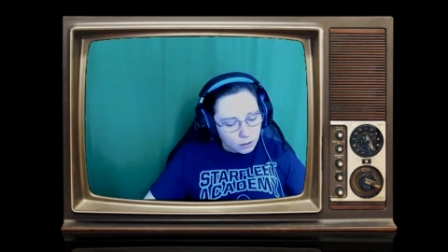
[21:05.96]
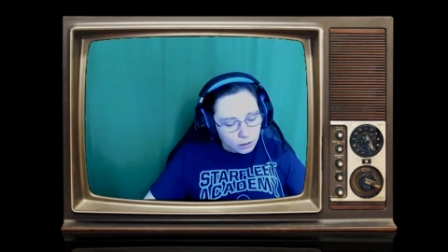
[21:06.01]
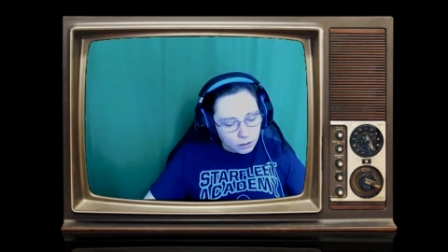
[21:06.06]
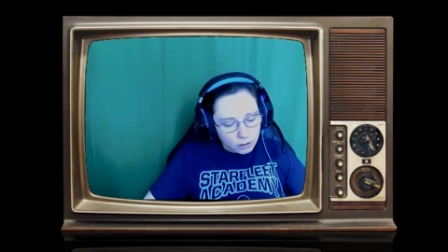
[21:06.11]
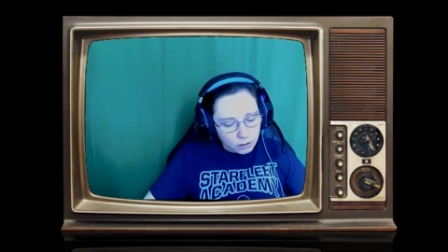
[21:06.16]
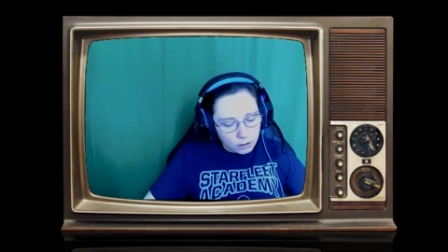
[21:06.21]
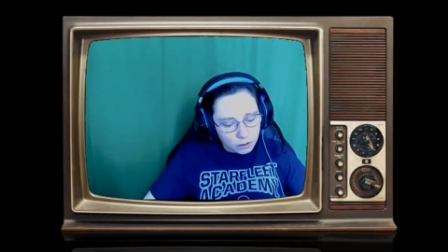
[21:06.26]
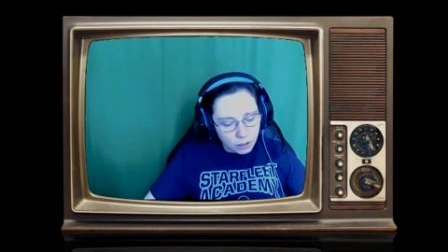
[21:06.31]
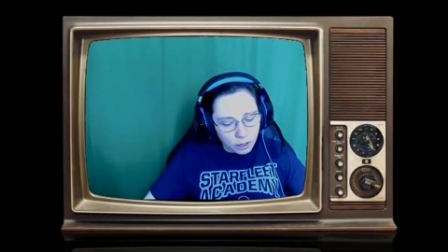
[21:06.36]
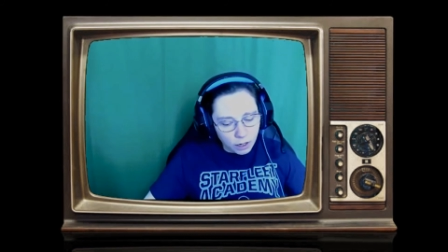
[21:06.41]

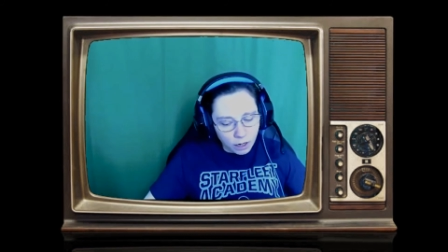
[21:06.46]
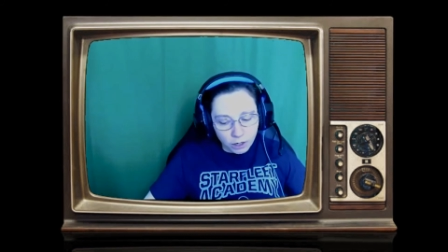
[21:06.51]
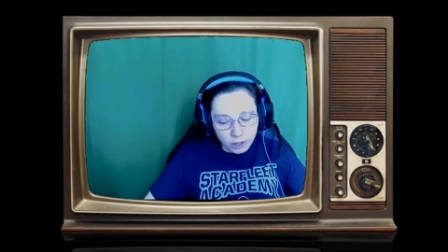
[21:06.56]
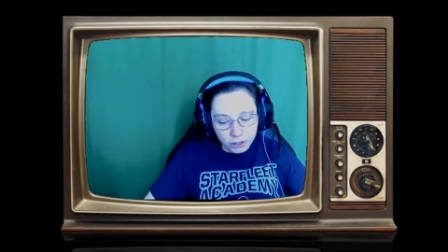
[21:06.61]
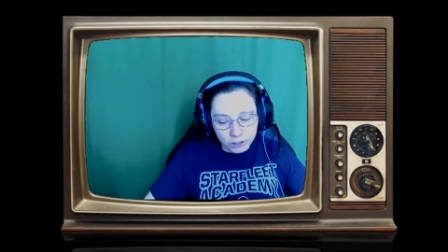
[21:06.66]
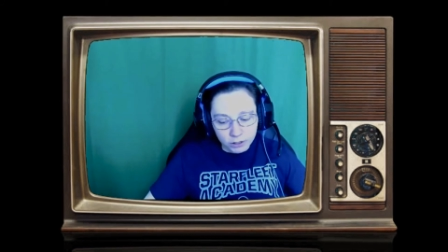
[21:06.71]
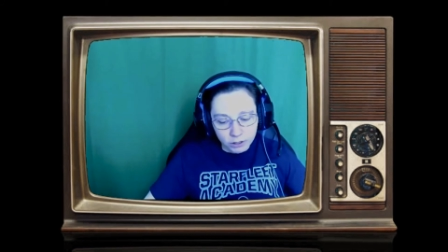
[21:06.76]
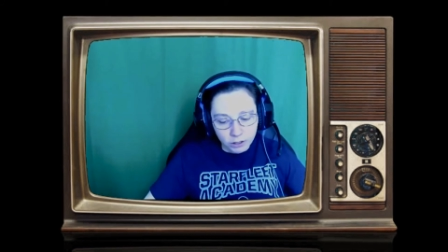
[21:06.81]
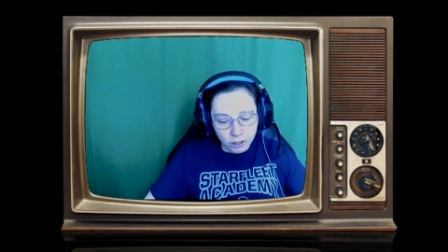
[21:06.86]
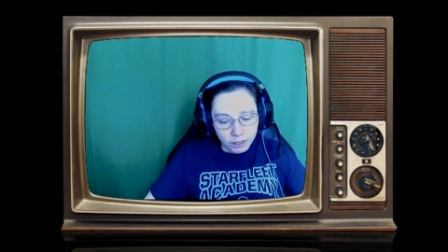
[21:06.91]
Kiari
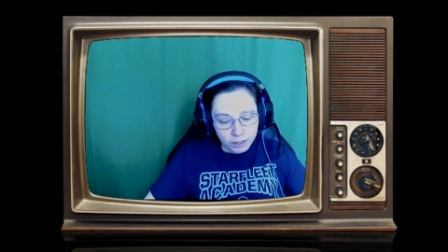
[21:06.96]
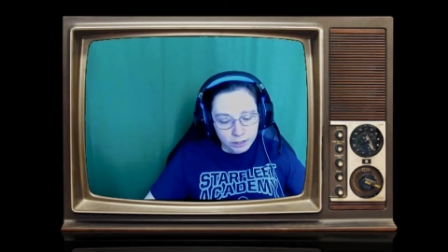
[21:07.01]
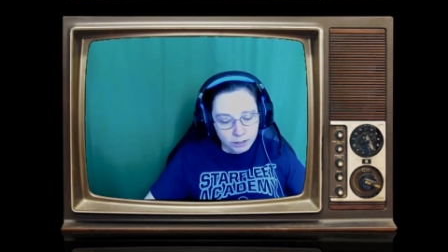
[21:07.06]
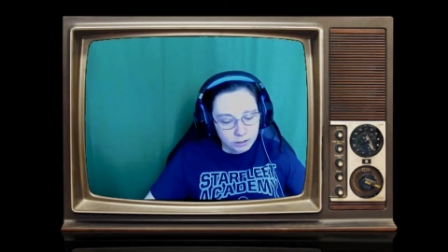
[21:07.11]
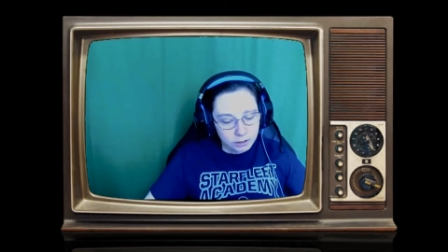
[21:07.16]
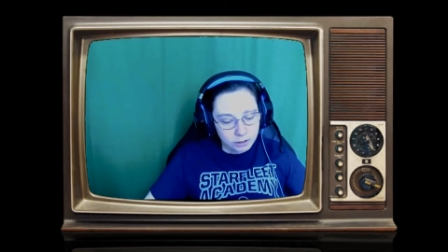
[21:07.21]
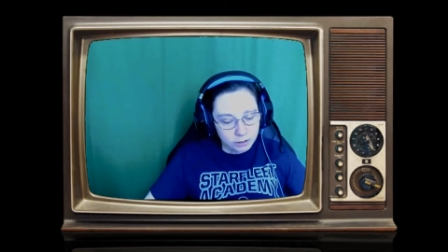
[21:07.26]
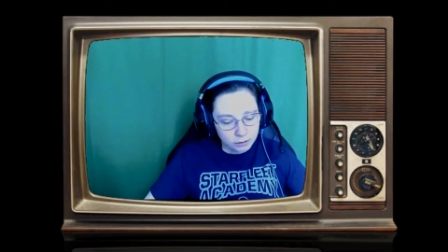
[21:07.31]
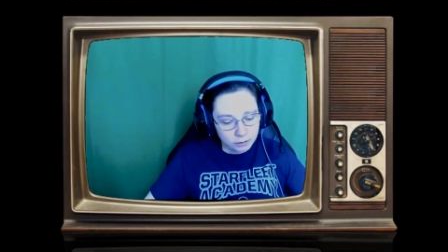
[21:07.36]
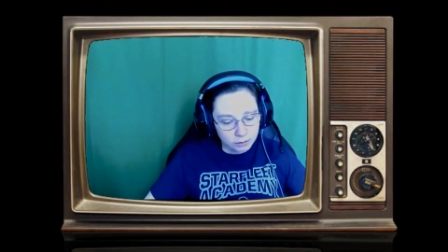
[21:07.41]
tried
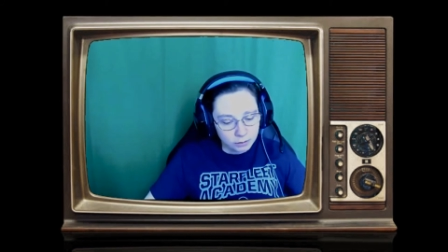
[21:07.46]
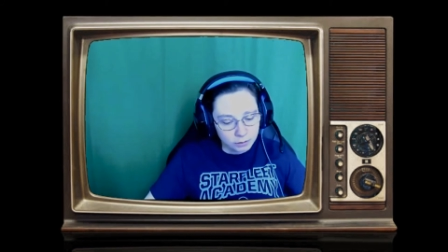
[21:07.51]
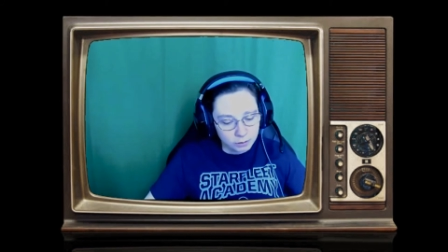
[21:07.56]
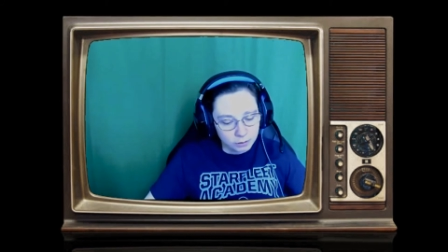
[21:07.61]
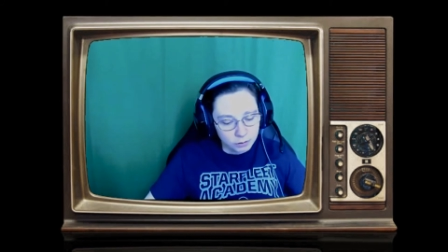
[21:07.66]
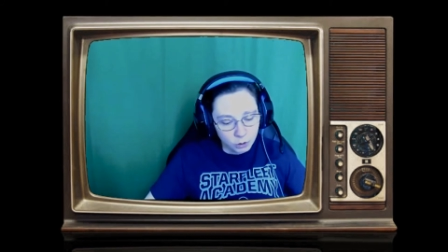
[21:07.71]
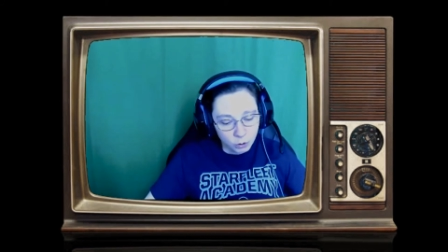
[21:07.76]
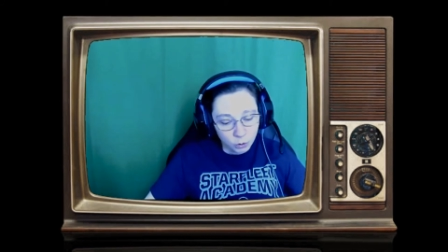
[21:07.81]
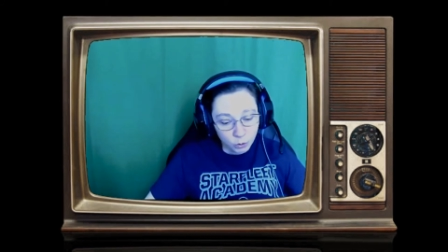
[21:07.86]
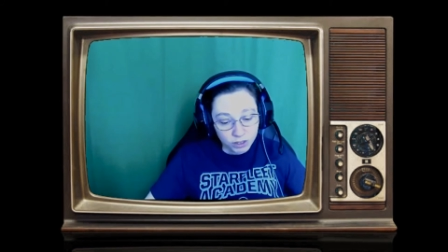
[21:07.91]
to
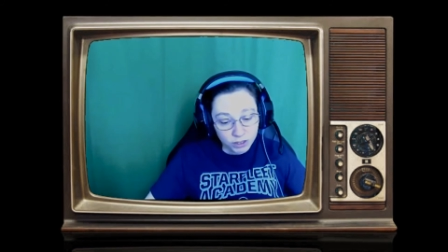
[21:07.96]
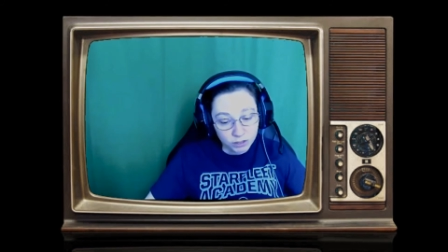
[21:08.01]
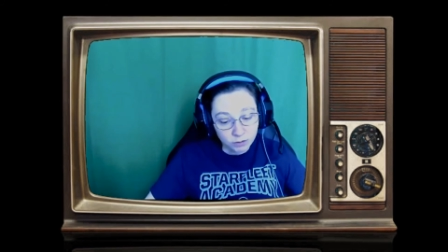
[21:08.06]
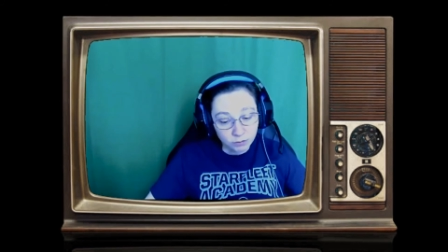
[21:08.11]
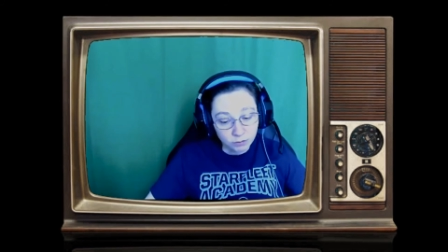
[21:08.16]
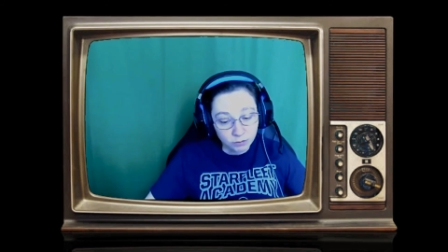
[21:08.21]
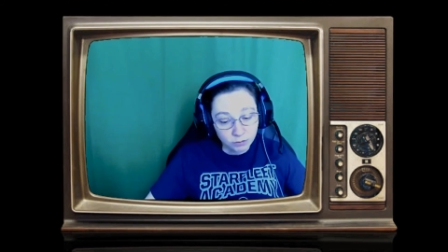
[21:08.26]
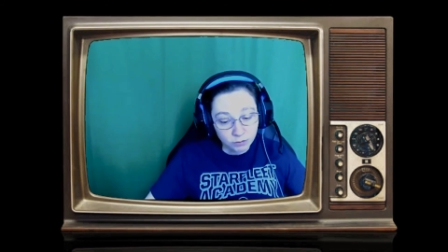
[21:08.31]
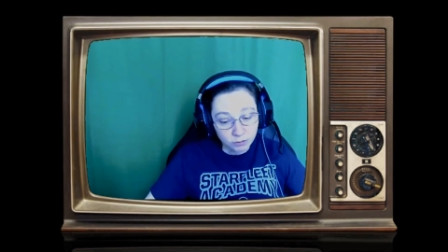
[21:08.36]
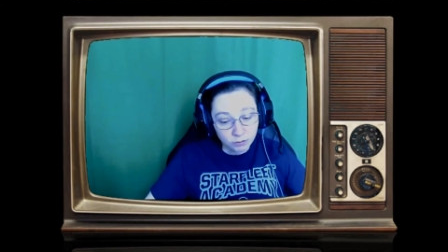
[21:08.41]
twist free